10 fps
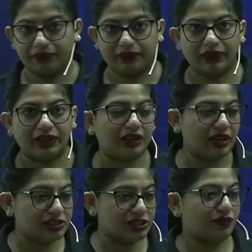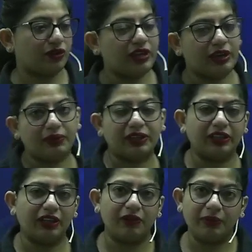then the culture for that
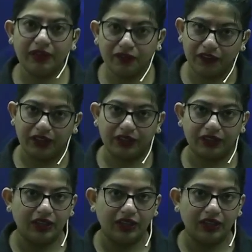bacteria will be different.